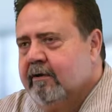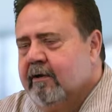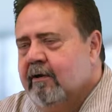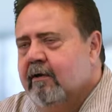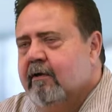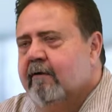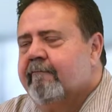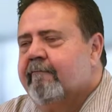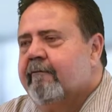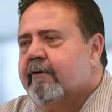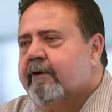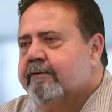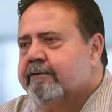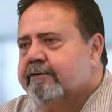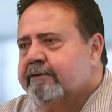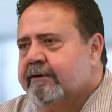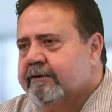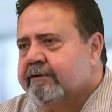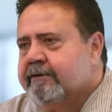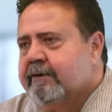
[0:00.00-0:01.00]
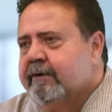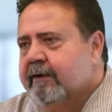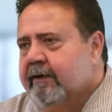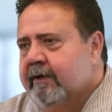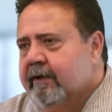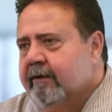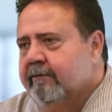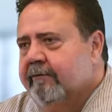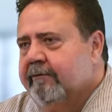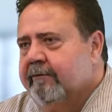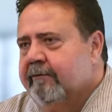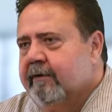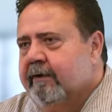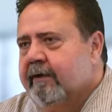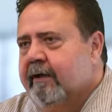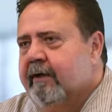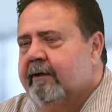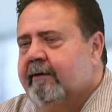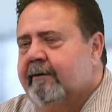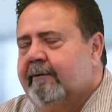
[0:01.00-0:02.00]
call Franciscan Health.
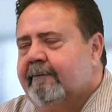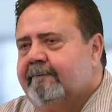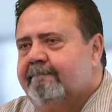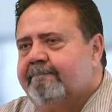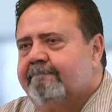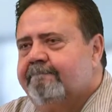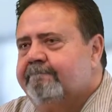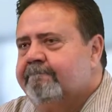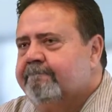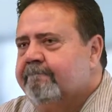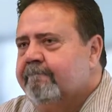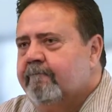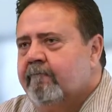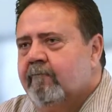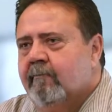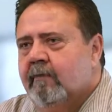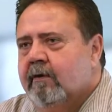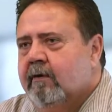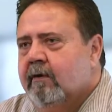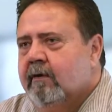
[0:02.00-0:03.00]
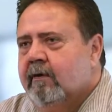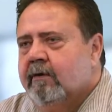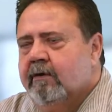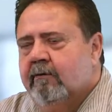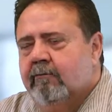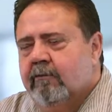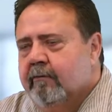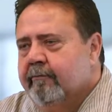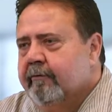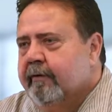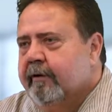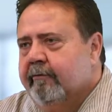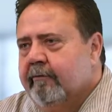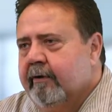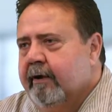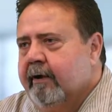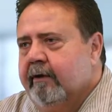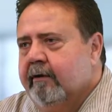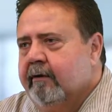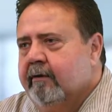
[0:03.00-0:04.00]
Um, you won't
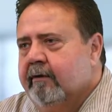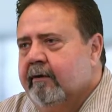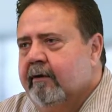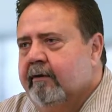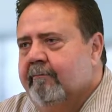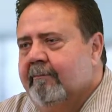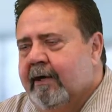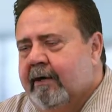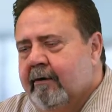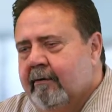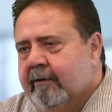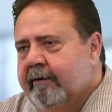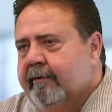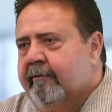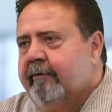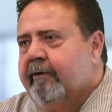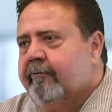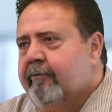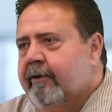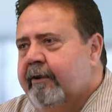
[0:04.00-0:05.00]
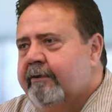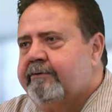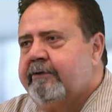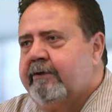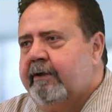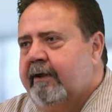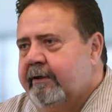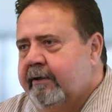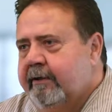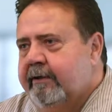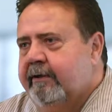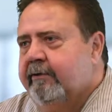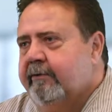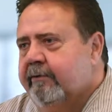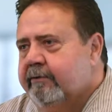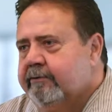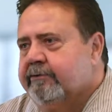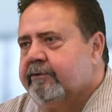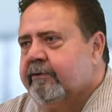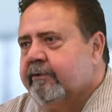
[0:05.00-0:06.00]
regret it. My only regret is I didn't do
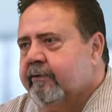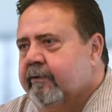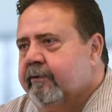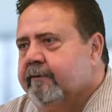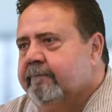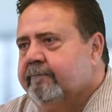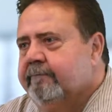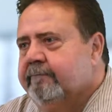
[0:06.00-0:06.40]
it sooner.